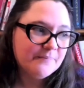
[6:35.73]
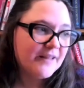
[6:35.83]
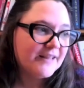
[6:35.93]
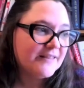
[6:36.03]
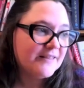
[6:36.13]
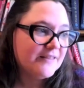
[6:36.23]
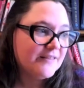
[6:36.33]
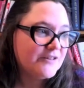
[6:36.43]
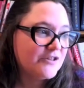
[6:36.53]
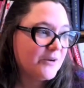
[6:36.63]
Like
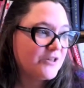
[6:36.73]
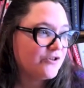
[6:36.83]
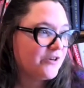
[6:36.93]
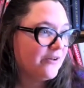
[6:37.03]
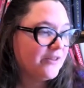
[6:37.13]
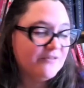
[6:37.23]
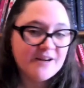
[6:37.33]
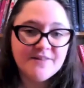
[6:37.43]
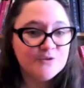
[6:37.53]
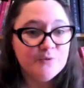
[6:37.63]
this semester now, they've
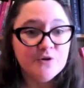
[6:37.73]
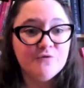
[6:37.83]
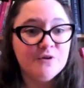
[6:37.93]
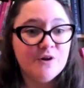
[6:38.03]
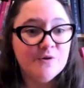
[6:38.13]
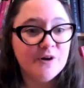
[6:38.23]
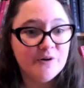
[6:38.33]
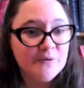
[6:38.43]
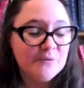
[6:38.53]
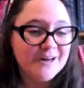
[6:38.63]
got this beautiful
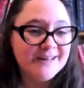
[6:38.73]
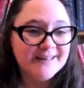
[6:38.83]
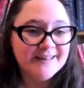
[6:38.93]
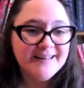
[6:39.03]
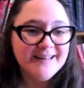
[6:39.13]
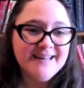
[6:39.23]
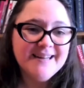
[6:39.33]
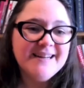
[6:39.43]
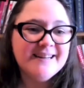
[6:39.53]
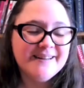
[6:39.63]
logo, right?
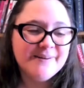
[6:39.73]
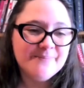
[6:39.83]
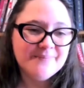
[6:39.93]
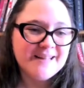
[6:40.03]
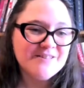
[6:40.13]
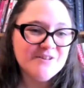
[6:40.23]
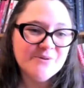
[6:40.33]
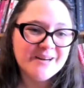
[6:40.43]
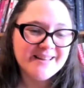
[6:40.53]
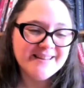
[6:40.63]
That's new,
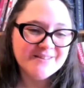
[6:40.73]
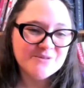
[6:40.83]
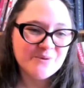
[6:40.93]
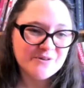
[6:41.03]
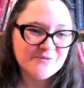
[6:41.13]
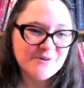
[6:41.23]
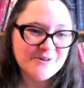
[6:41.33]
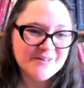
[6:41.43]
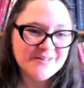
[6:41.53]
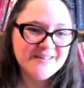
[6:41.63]
and I think it's wonderful.